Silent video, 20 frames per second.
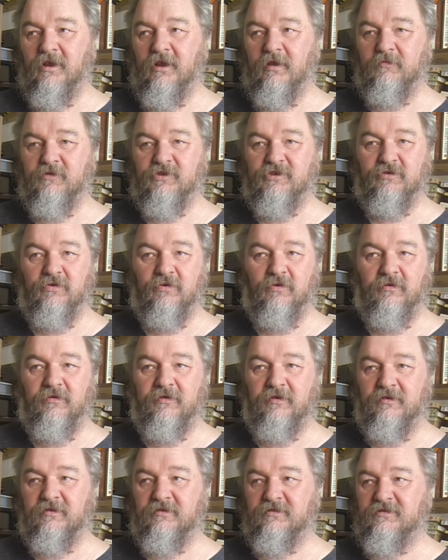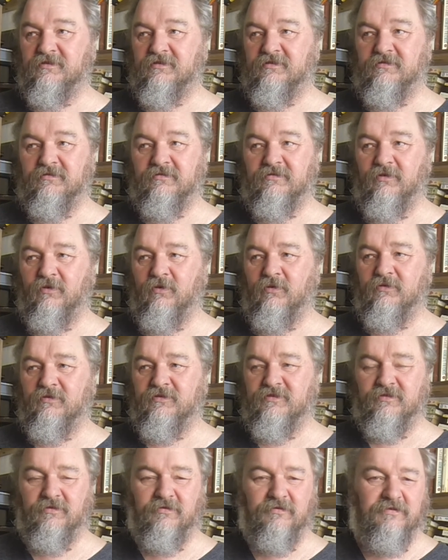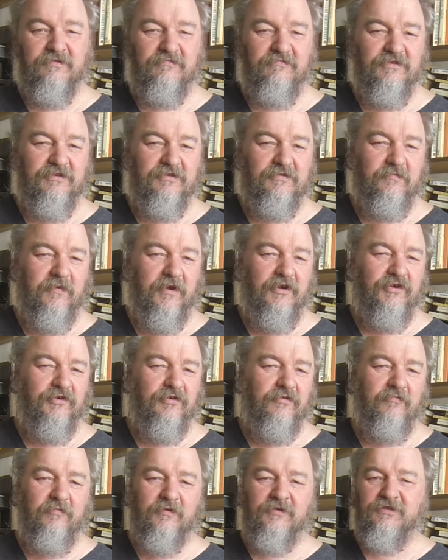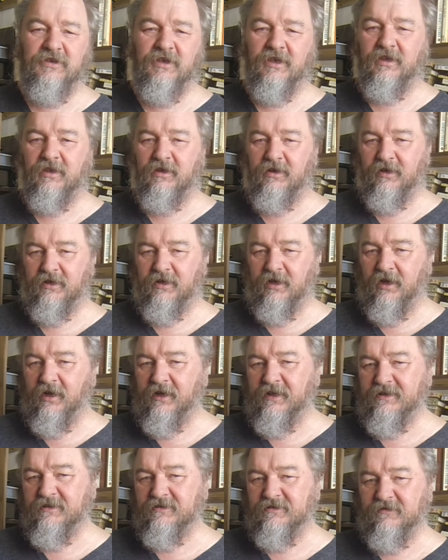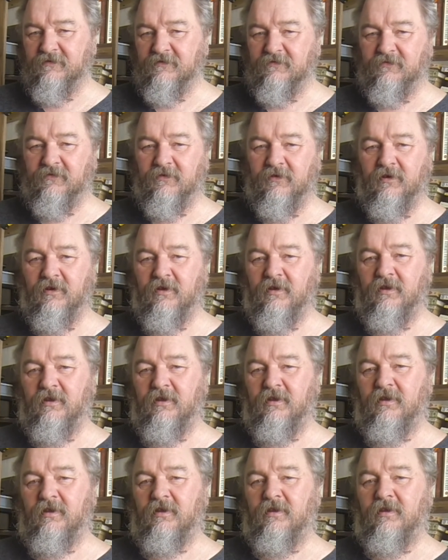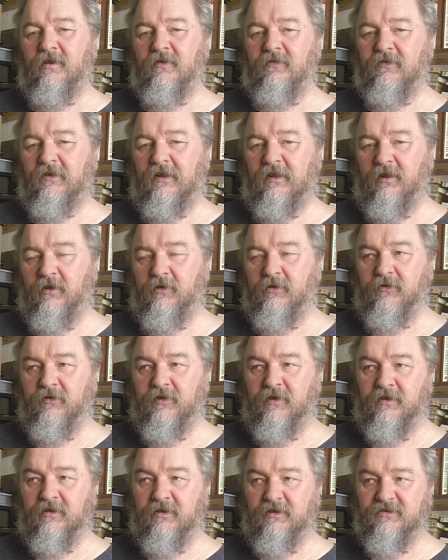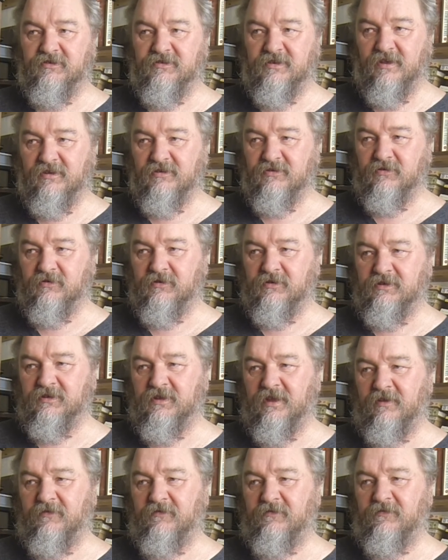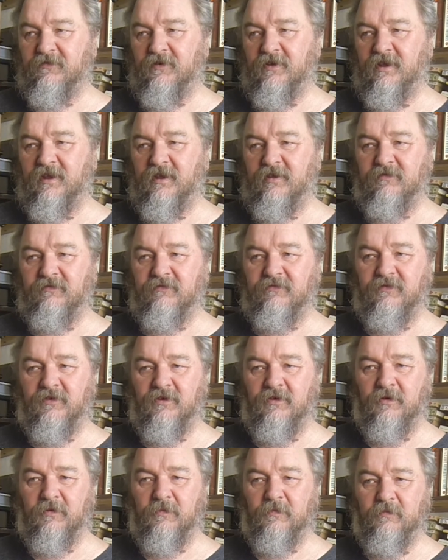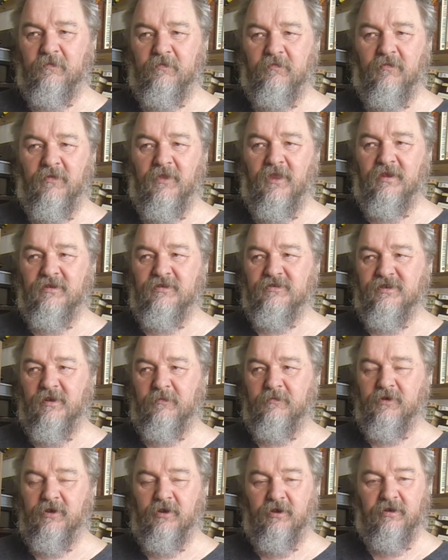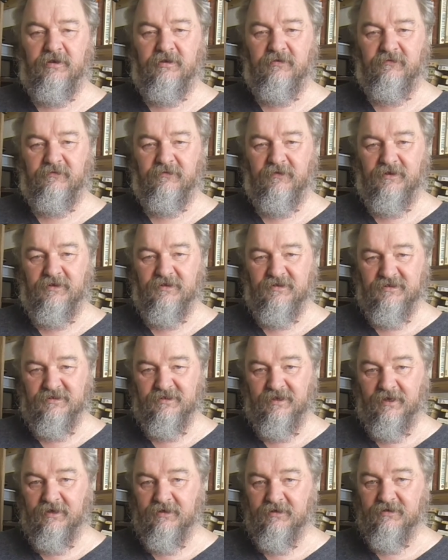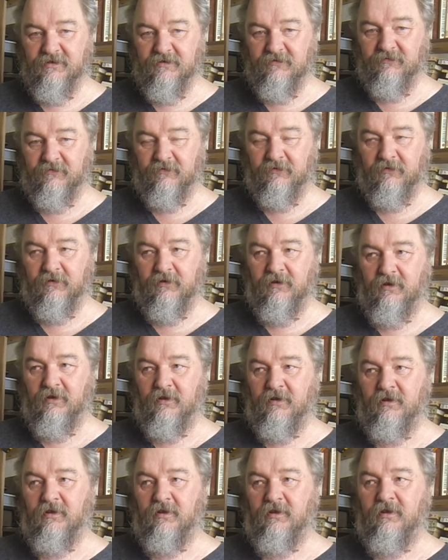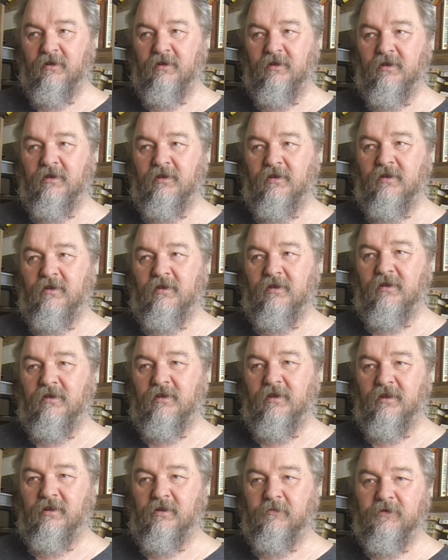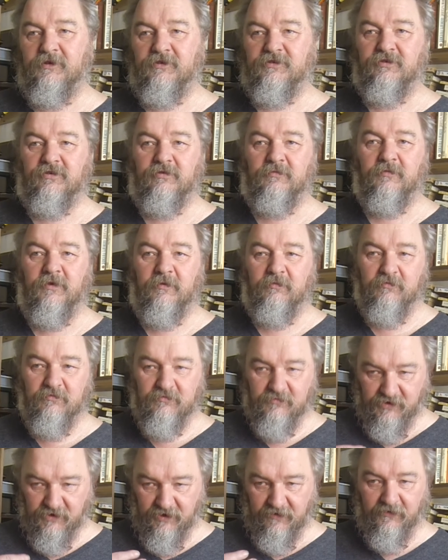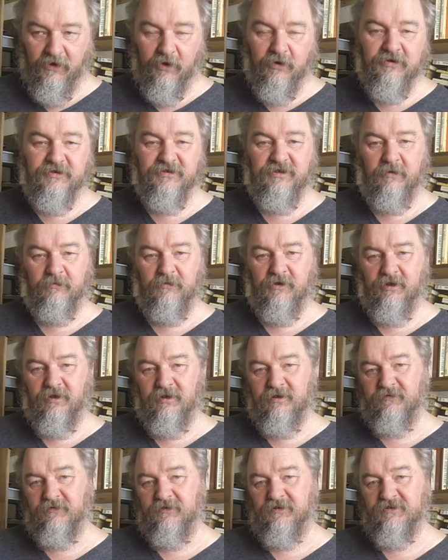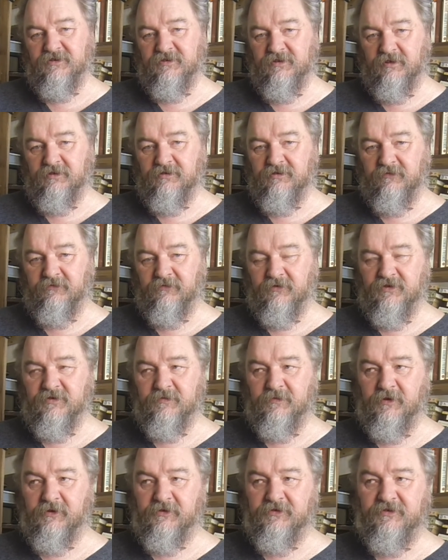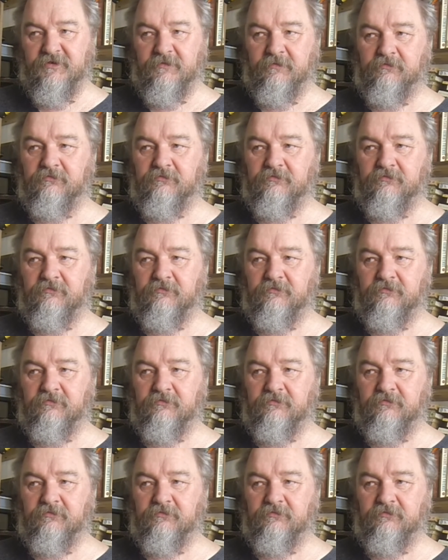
sure that all sorts of particular kinds of clothing and accessory have some kind of instinctive element to them. It provokes some kind of instinctive response.